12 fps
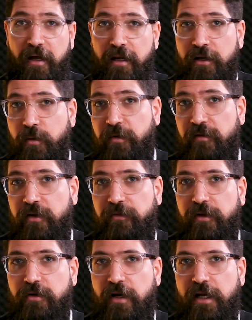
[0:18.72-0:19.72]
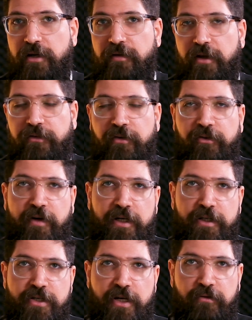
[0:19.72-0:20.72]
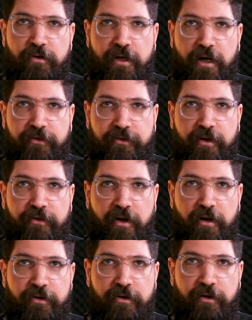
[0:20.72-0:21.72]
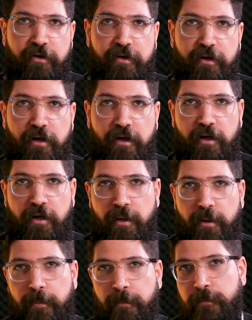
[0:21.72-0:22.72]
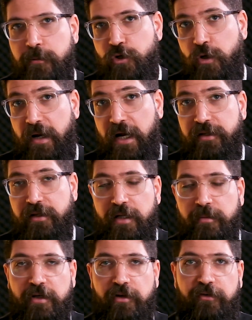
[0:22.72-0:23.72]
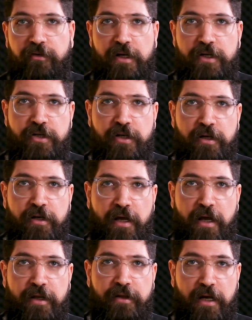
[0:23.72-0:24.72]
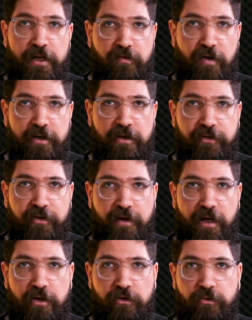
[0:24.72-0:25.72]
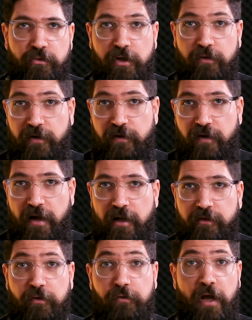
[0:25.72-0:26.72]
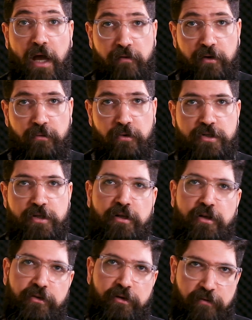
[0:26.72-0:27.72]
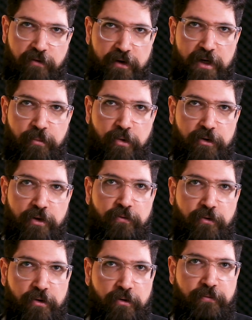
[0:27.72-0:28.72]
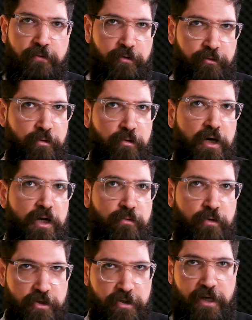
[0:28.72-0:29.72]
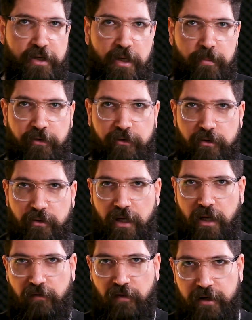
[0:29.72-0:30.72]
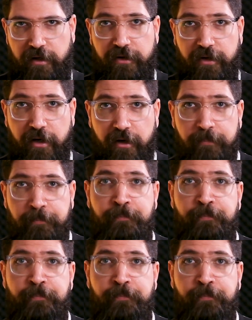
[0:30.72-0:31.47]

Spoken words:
In the previous video, I addressed the strategy of the United States under Joe Biden administration, and I divided Syria into different files. If you haven't watched it, it's very important for you first to go and watch that episode. You can find it here.